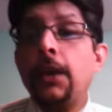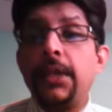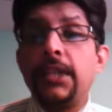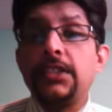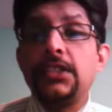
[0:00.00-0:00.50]

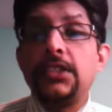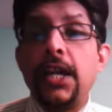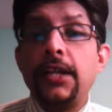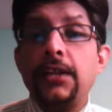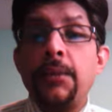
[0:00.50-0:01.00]
But as I
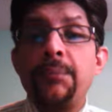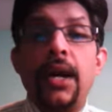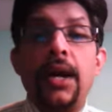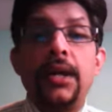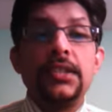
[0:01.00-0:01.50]

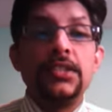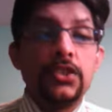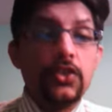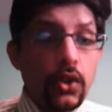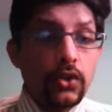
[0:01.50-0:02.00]
said, this
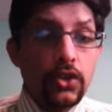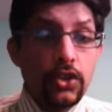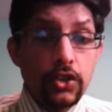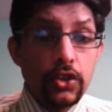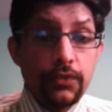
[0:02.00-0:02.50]
is not good
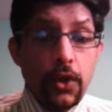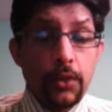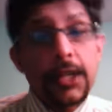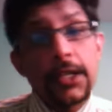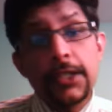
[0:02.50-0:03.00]
news for
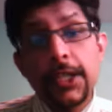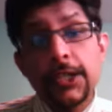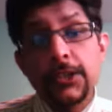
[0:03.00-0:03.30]
Bangladesh,